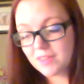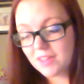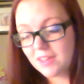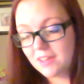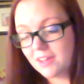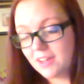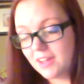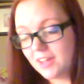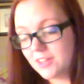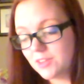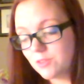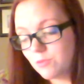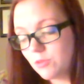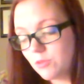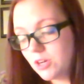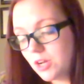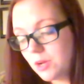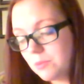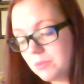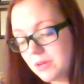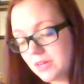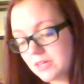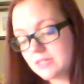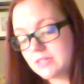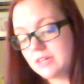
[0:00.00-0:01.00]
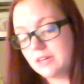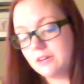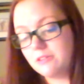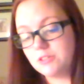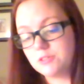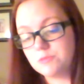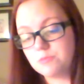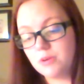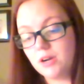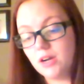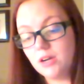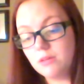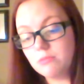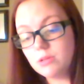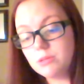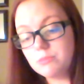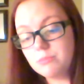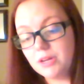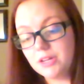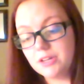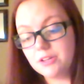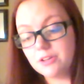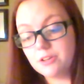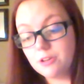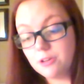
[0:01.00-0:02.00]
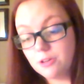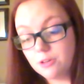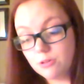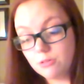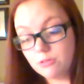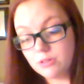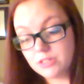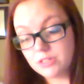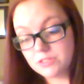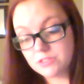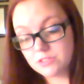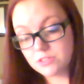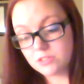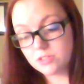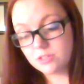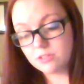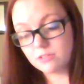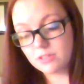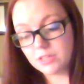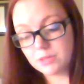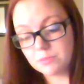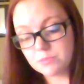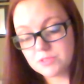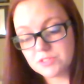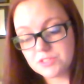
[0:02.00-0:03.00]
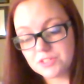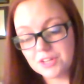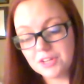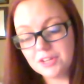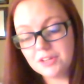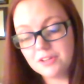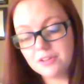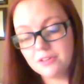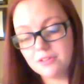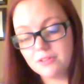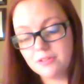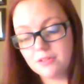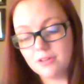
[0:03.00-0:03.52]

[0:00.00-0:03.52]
And the one I picked out is probably my newest lipstick.